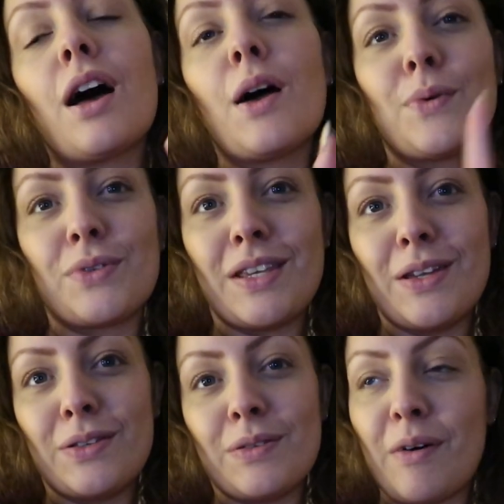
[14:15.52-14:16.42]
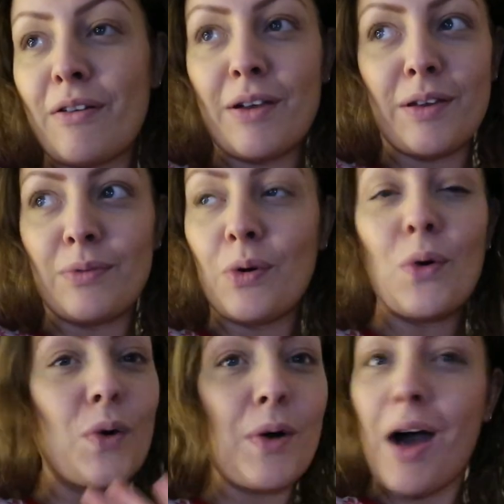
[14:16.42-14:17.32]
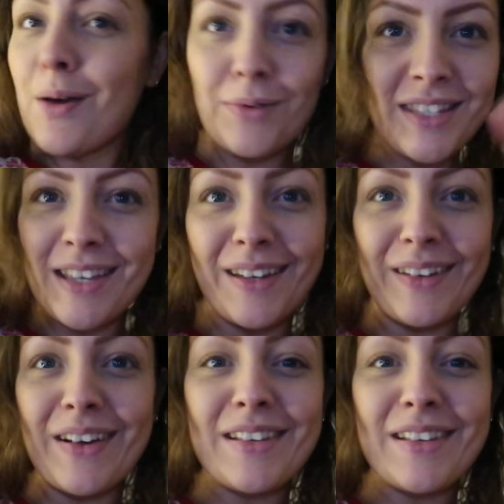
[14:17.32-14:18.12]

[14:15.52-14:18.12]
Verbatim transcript: I will see you tomorrow or I will see you